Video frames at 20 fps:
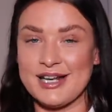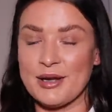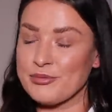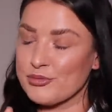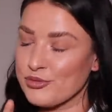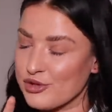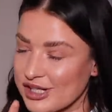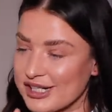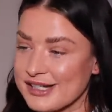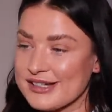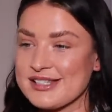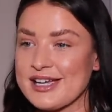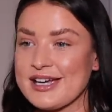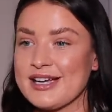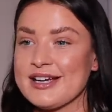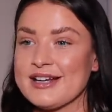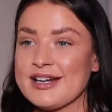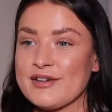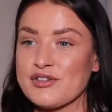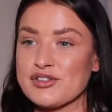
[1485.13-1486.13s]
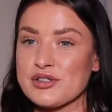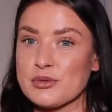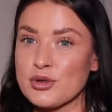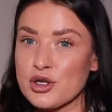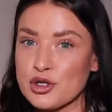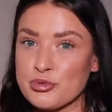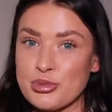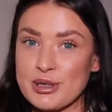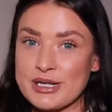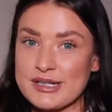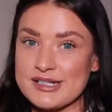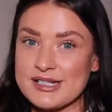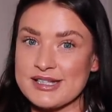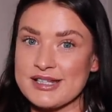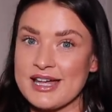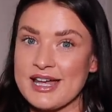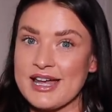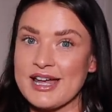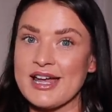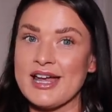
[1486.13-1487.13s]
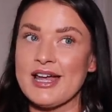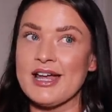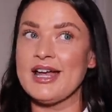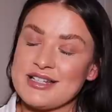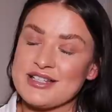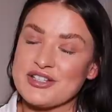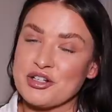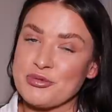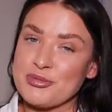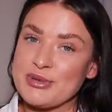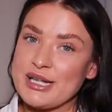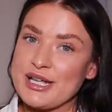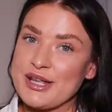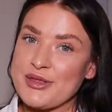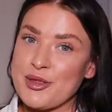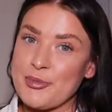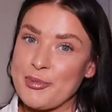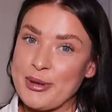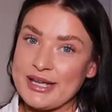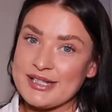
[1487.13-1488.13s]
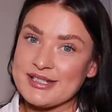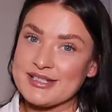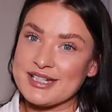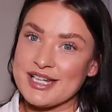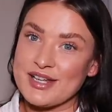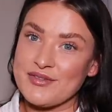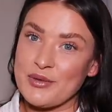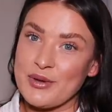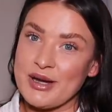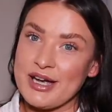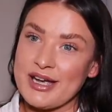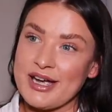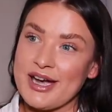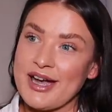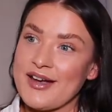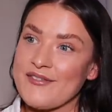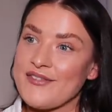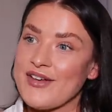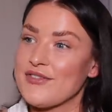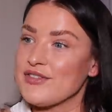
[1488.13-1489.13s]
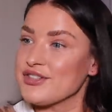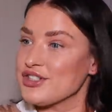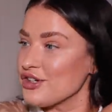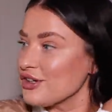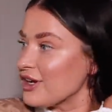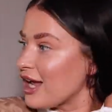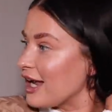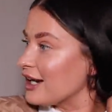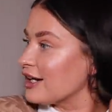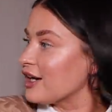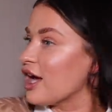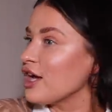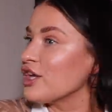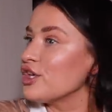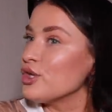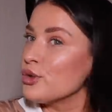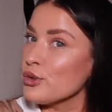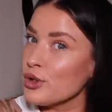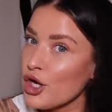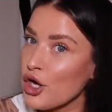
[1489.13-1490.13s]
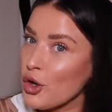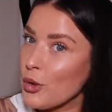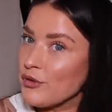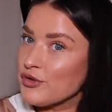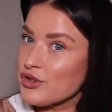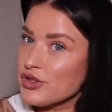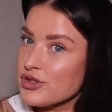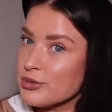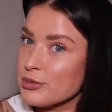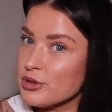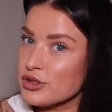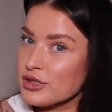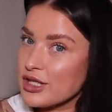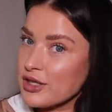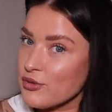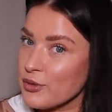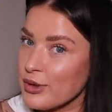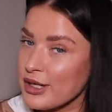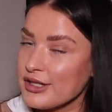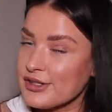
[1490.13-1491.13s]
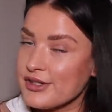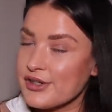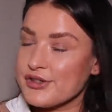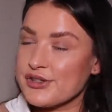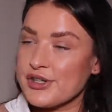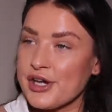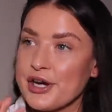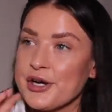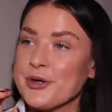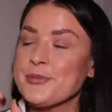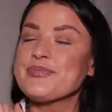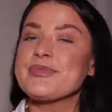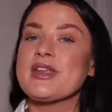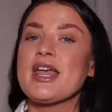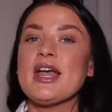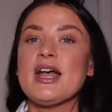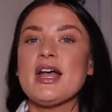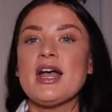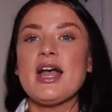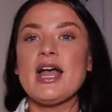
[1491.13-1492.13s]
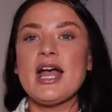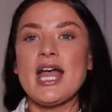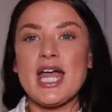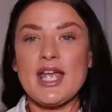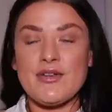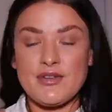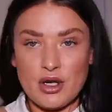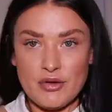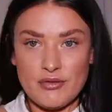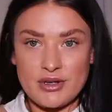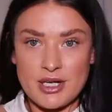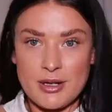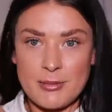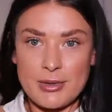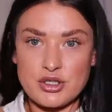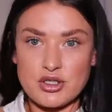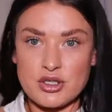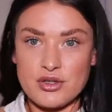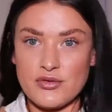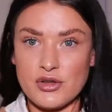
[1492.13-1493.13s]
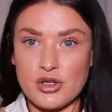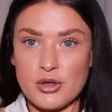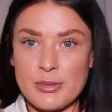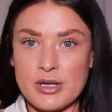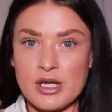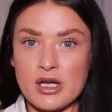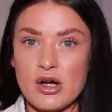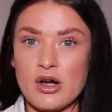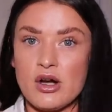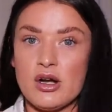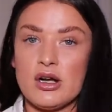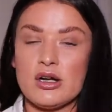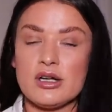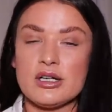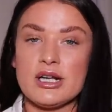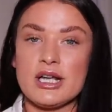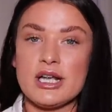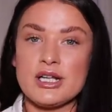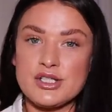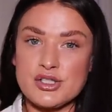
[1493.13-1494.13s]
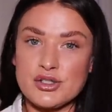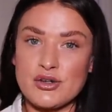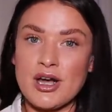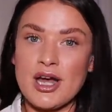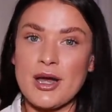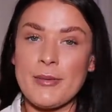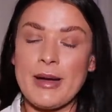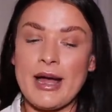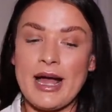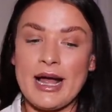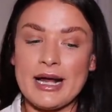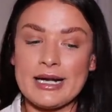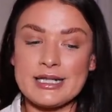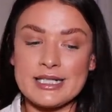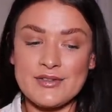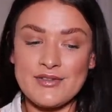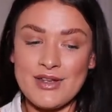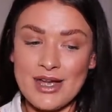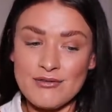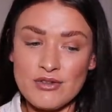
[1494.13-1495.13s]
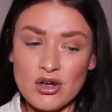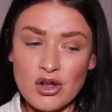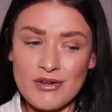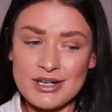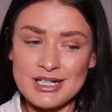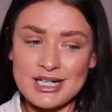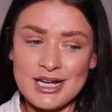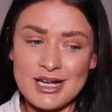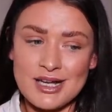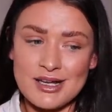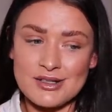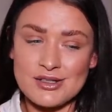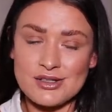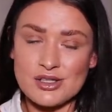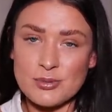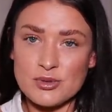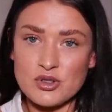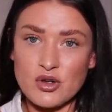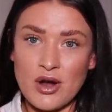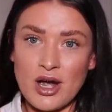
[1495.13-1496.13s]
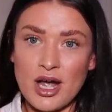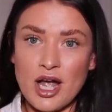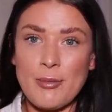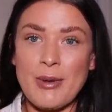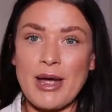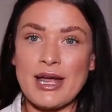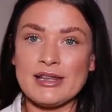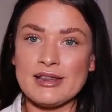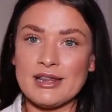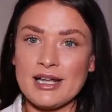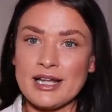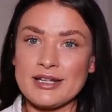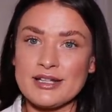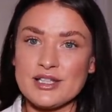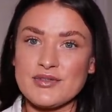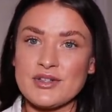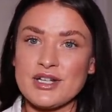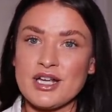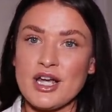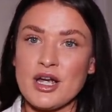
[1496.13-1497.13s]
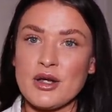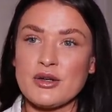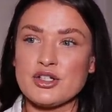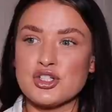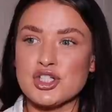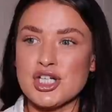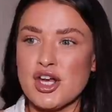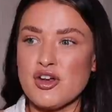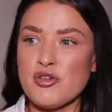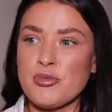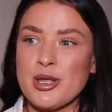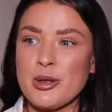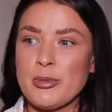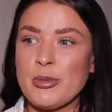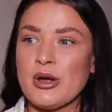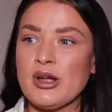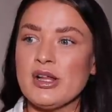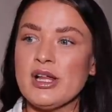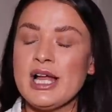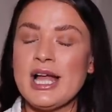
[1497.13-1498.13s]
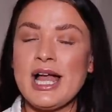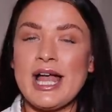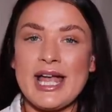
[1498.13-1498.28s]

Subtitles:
I'm really excited. I've got some good brands in there. It's going to be the best giveaway I've ever done. And you know I've done some good giveaways. So if you're not ready, make sure you follow me on Instagram. And if you haven't already, subscribe and like this video. Share it with people.